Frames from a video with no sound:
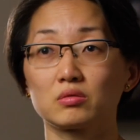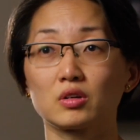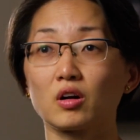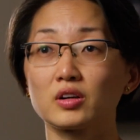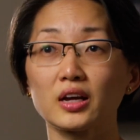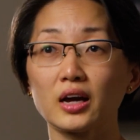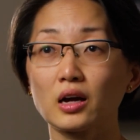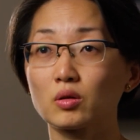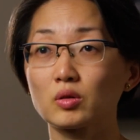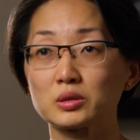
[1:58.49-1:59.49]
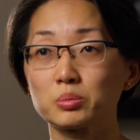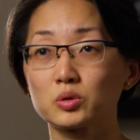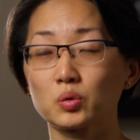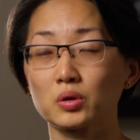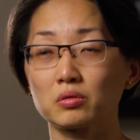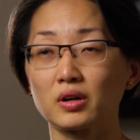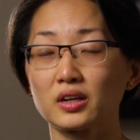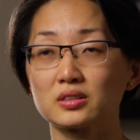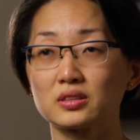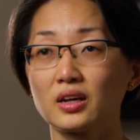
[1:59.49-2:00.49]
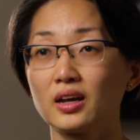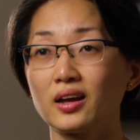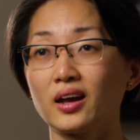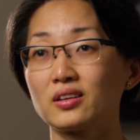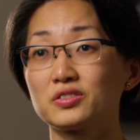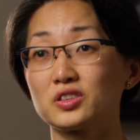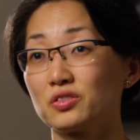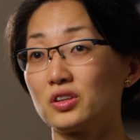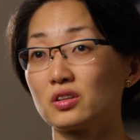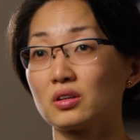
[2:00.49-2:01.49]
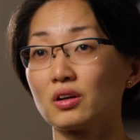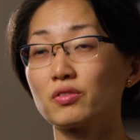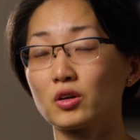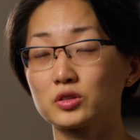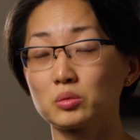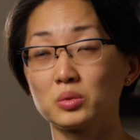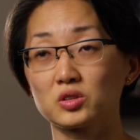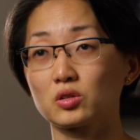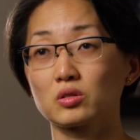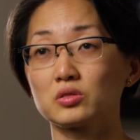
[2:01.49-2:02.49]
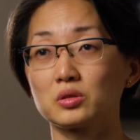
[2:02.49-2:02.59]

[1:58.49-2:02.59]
cardiac or respiratory arrest, and if severe enough, also maternal